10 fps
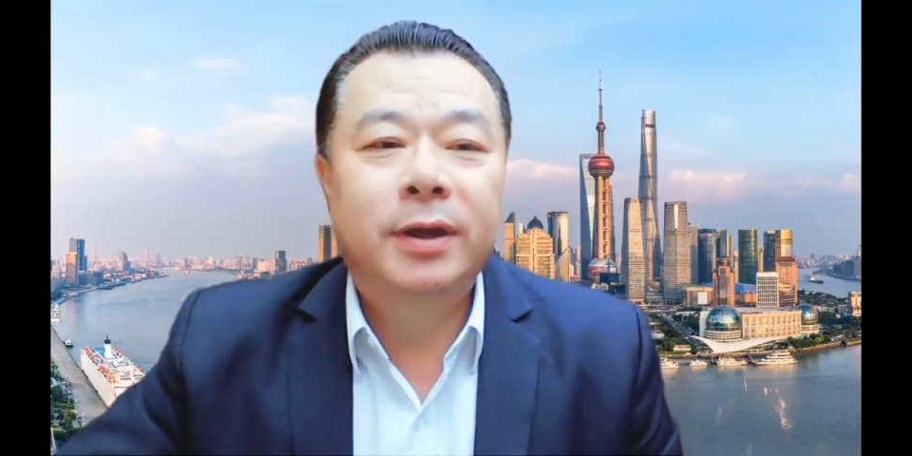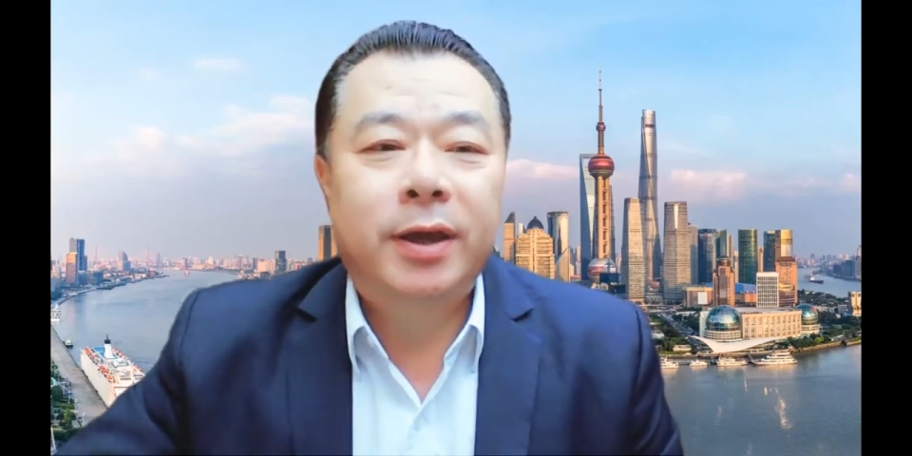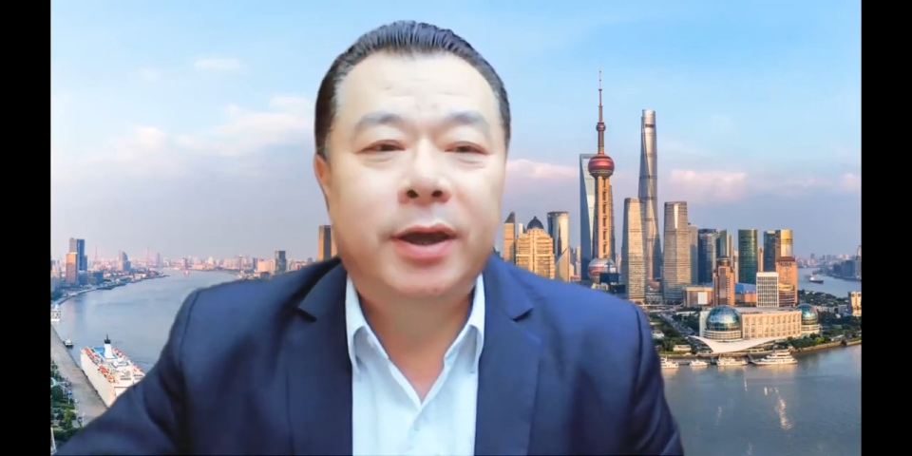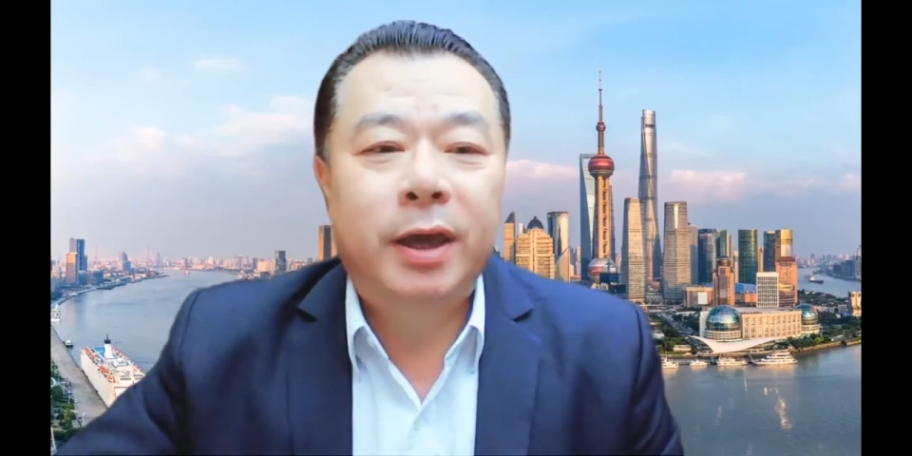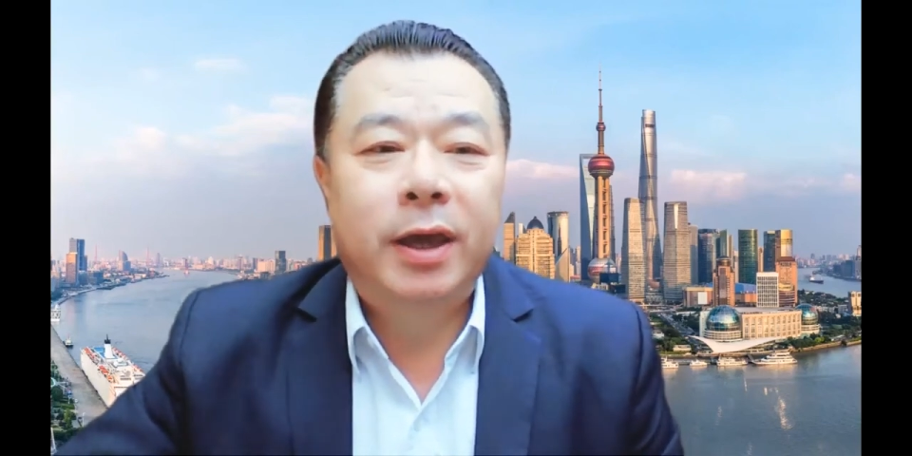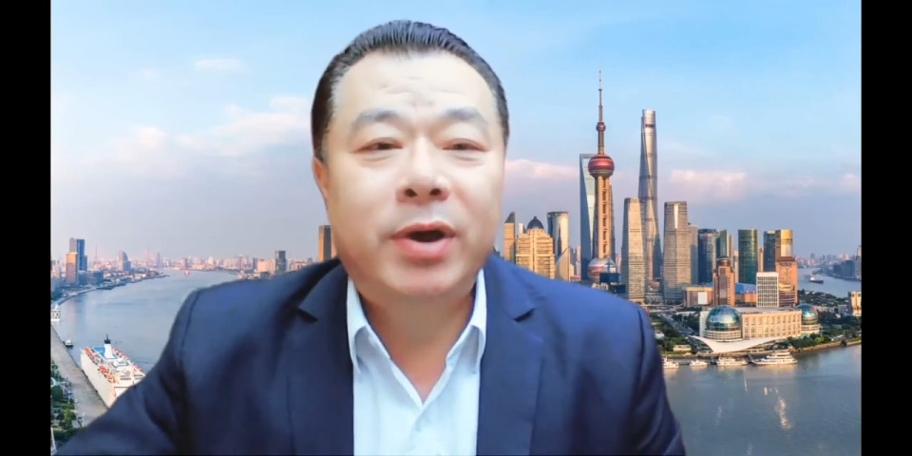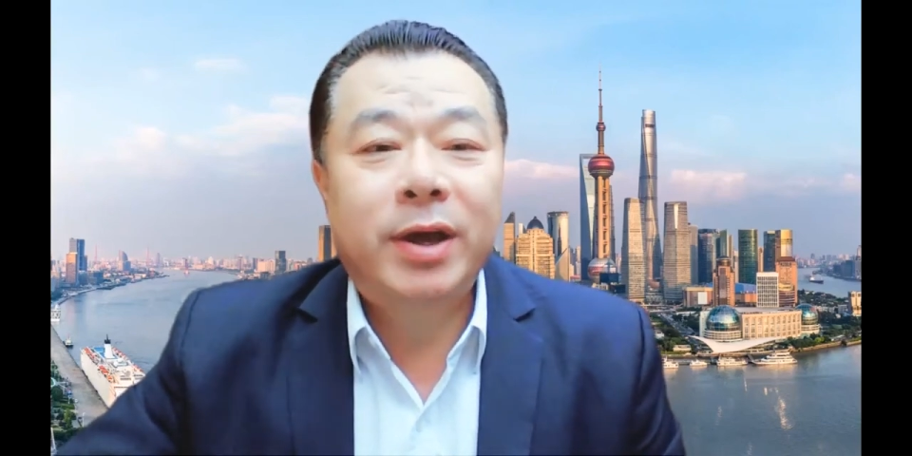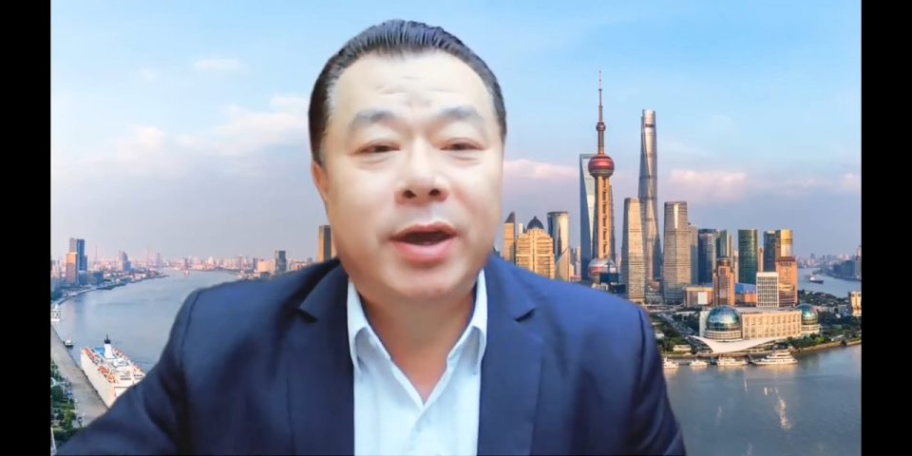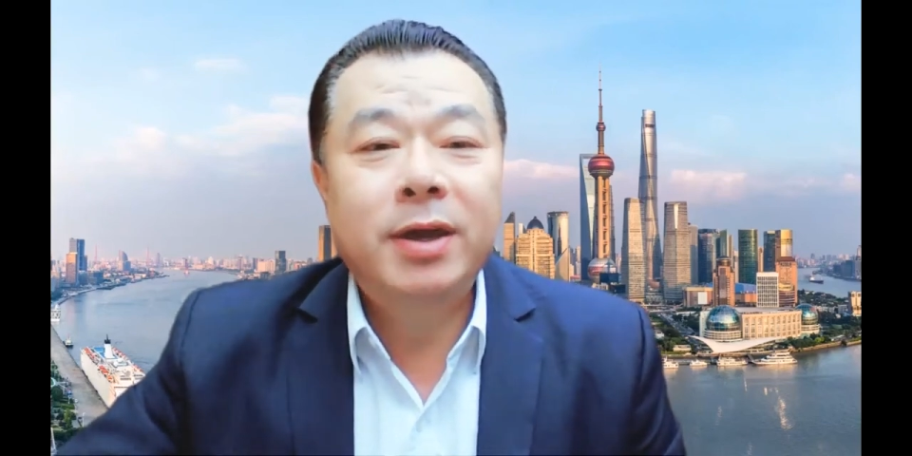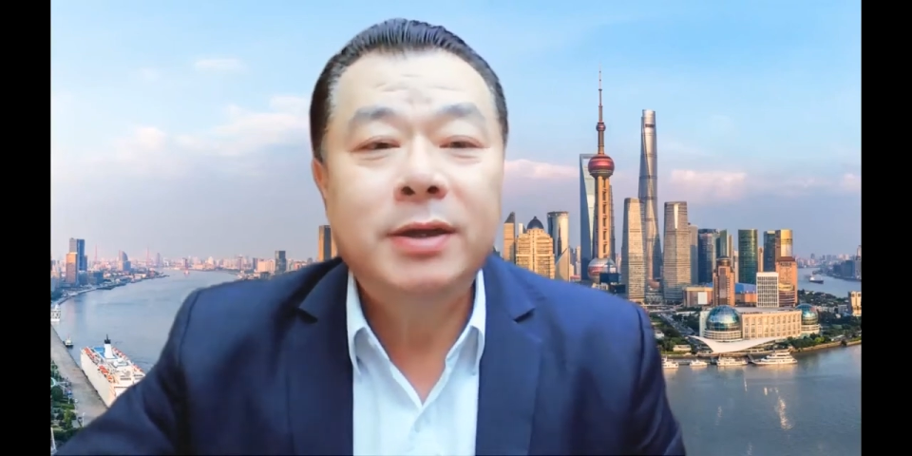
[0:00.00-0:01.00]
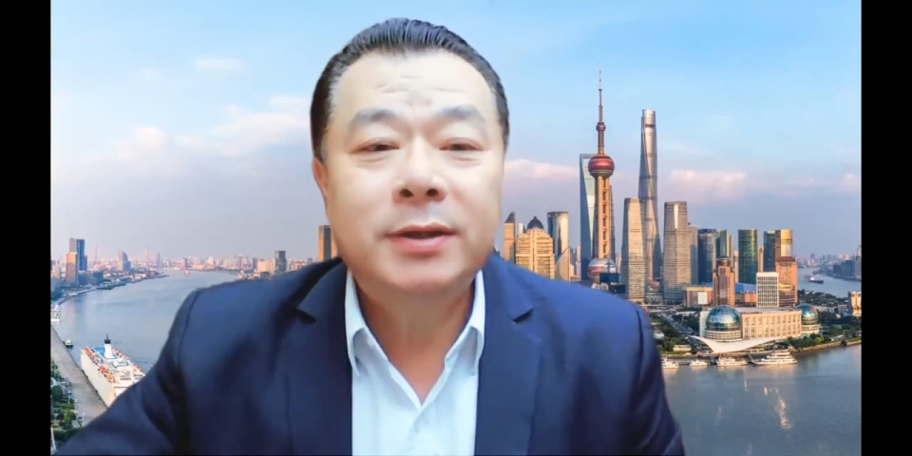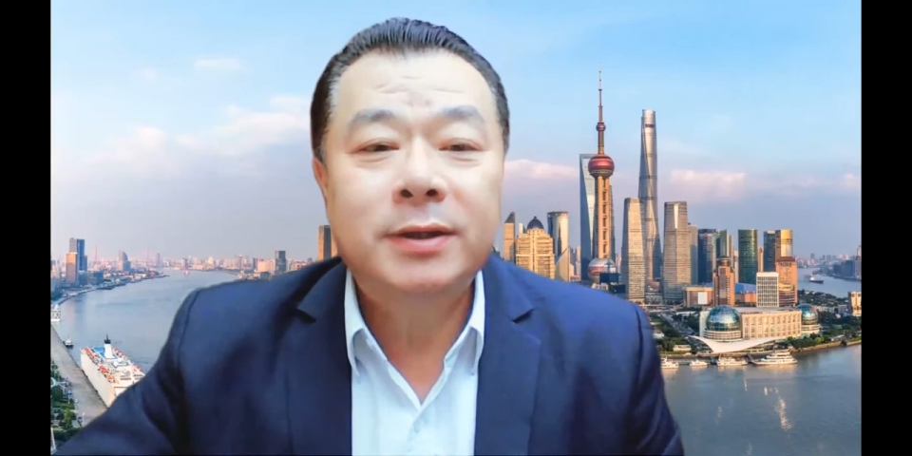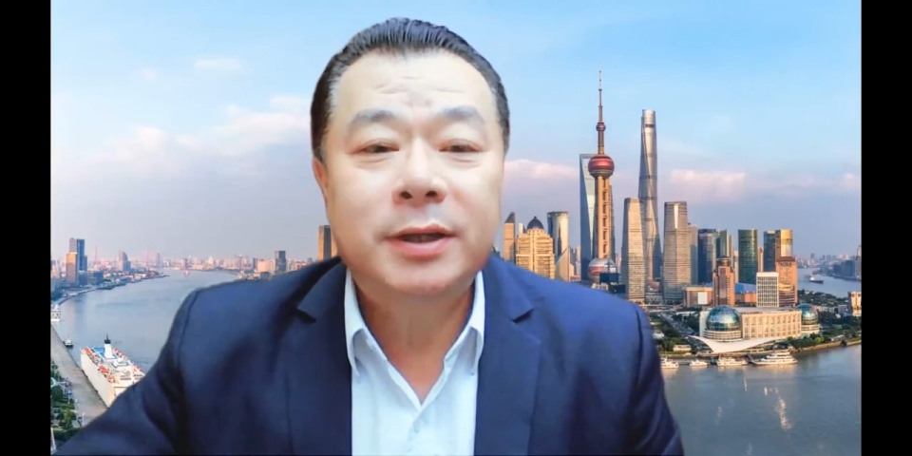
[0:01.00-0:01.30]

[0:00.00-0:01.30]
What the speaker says: He will again send